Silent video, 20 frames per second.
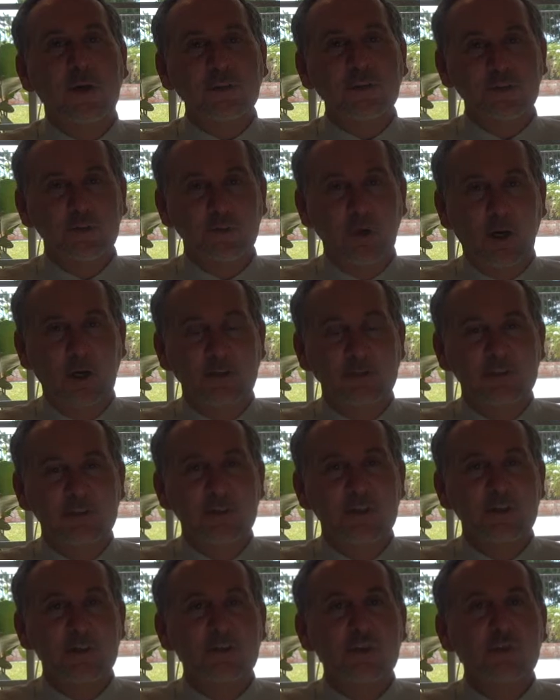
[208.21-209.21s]

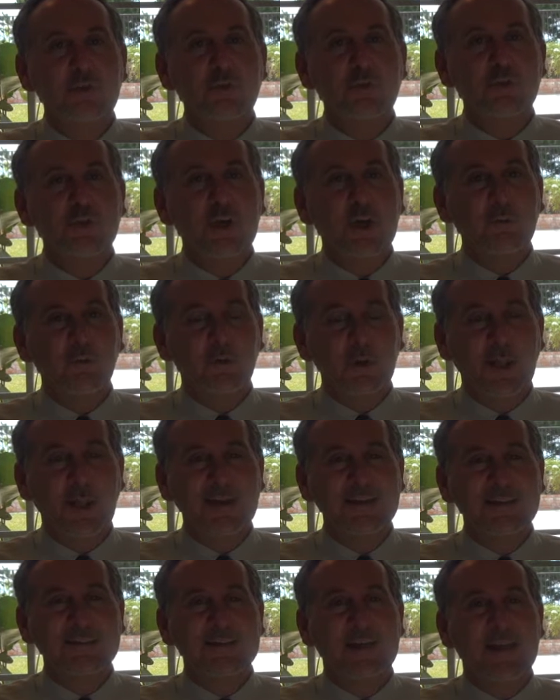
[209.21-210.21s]
restaurants soon
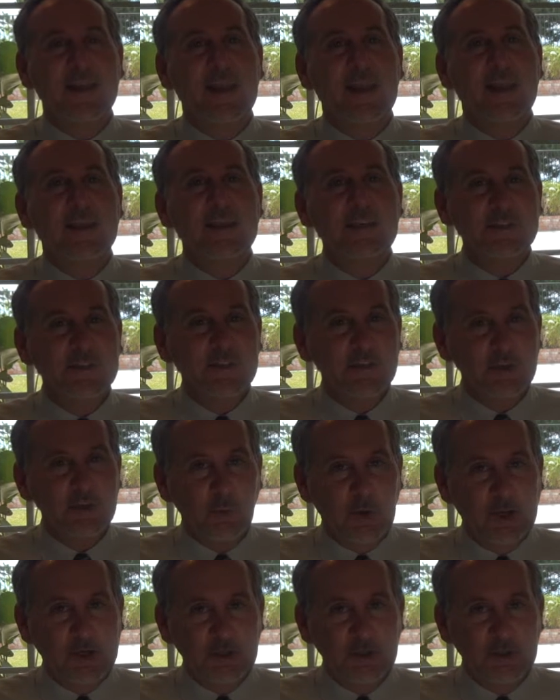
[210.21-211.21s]
generalized to any
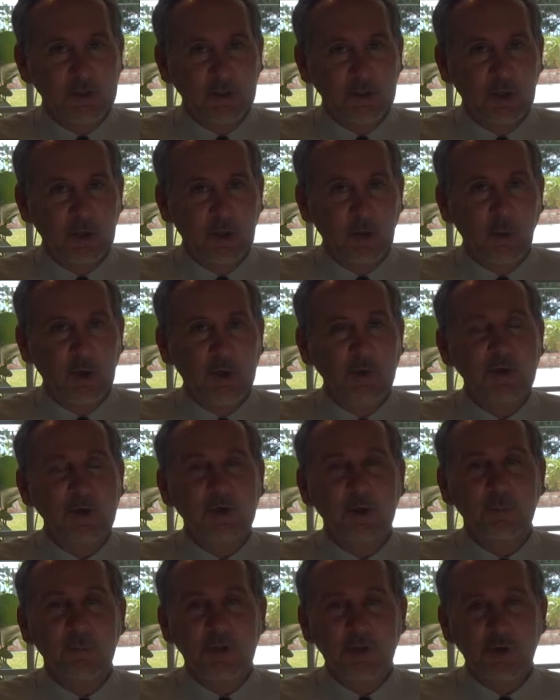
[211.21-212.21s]
situation where
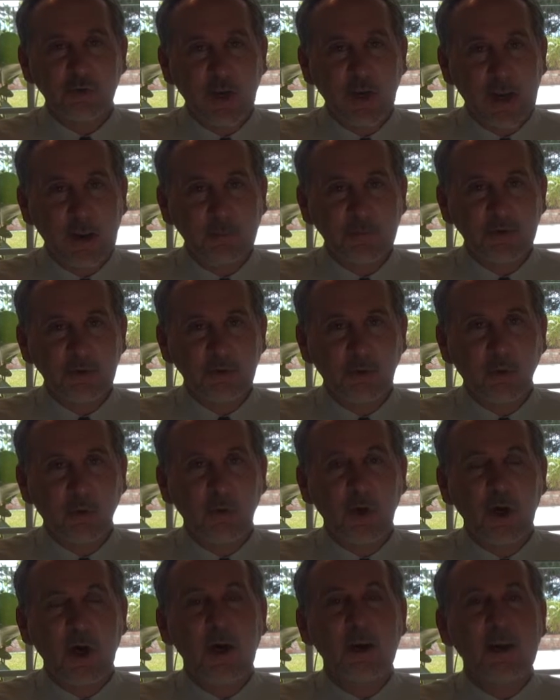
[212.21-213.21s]
he could be trapped
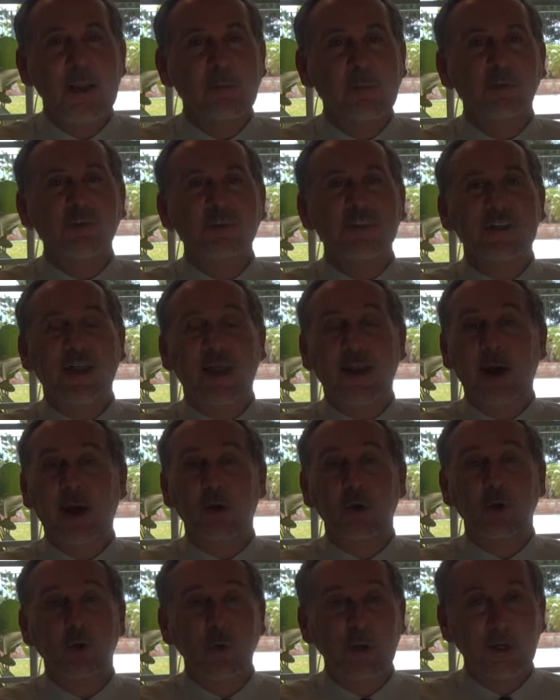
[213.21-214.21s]
or unable to get
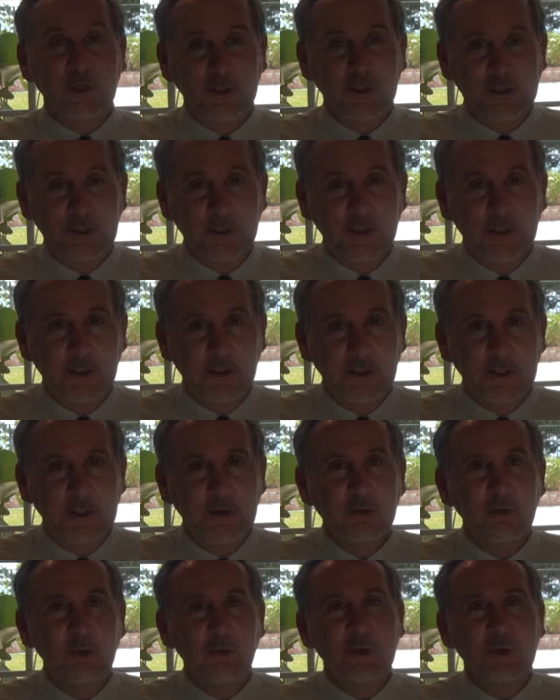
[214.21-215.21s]
out quickly,
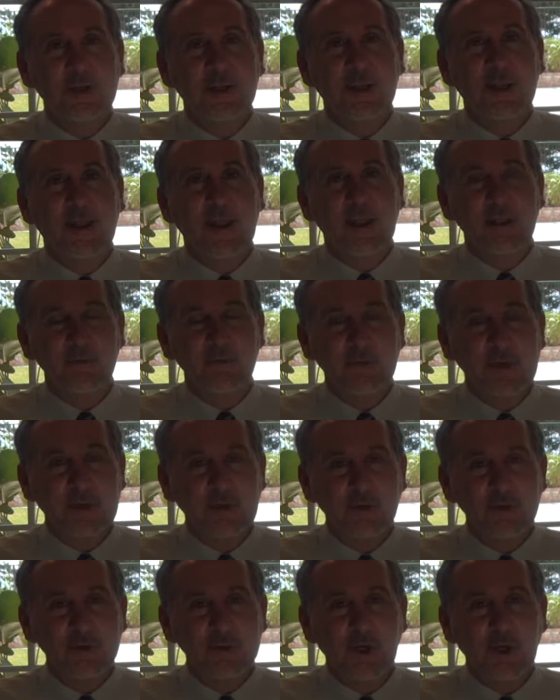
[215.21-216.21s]
including
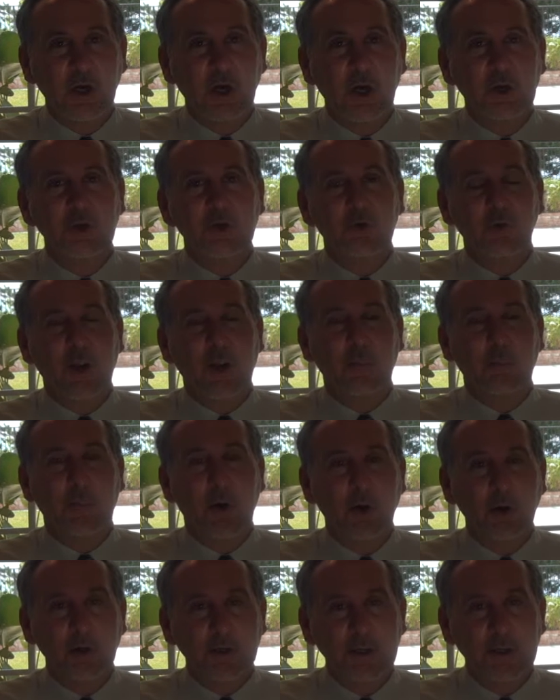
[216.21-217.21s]
elevators, underground
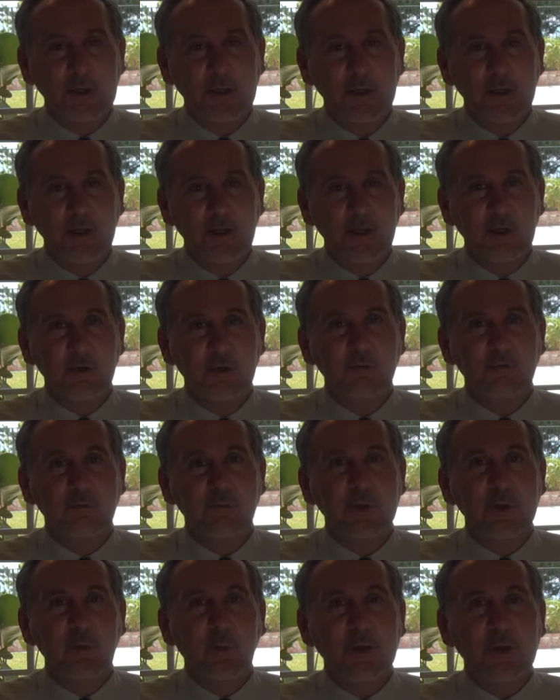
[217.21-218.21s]
parking,
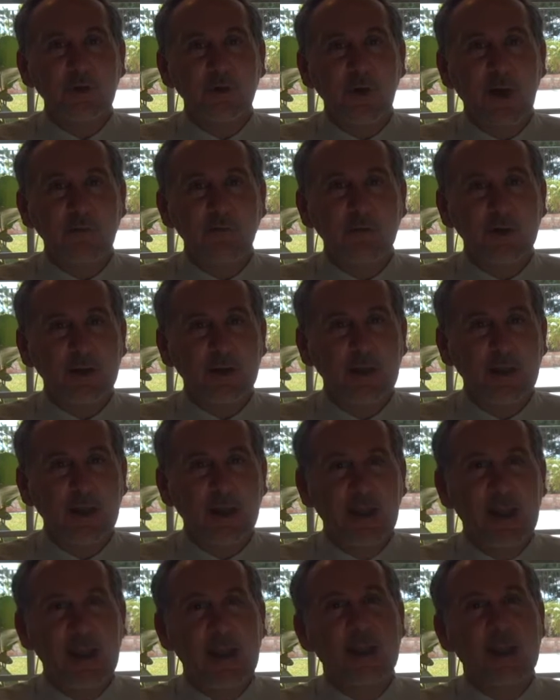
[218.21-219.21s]
freeway traffic,
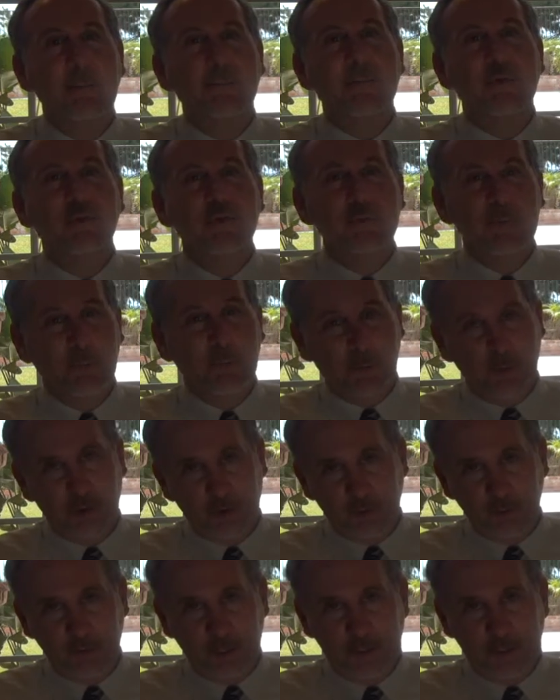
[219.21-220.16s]
and amusement park